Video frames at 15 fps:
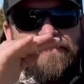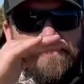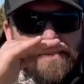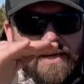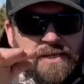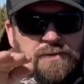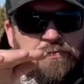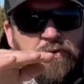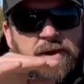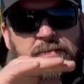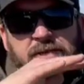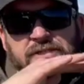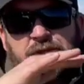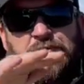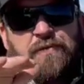it's pretty
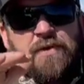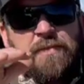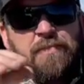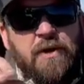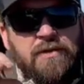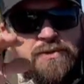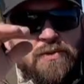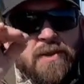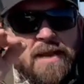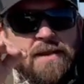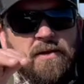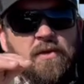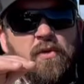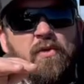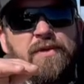much a three-post
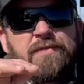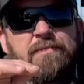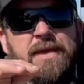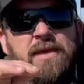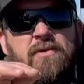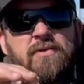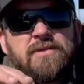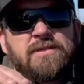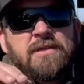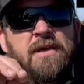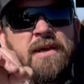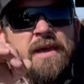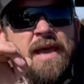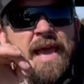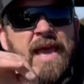reticle with mils
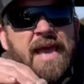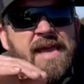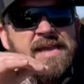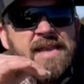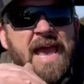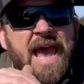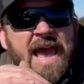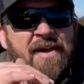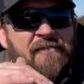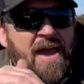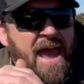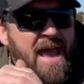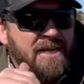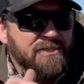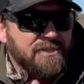and half
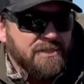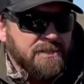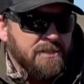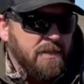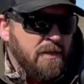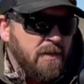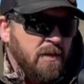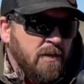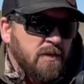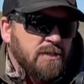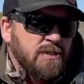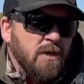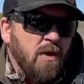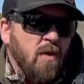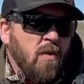hashes.
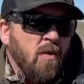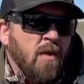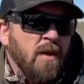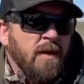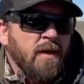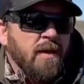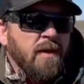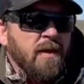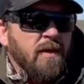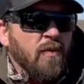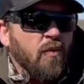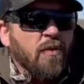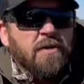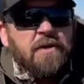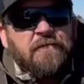So
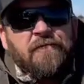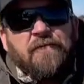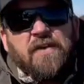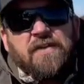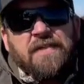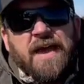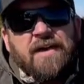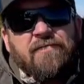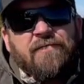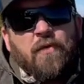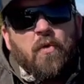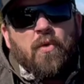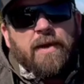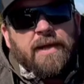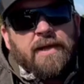we're going to fill that
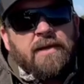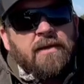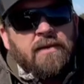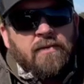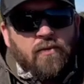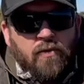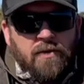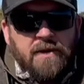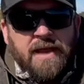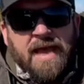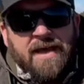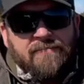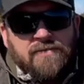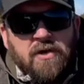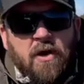void. We're going to
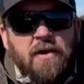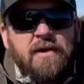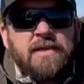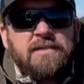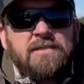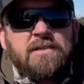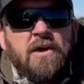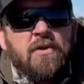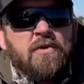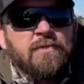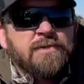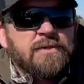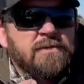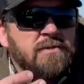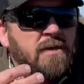have target
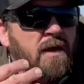scopes.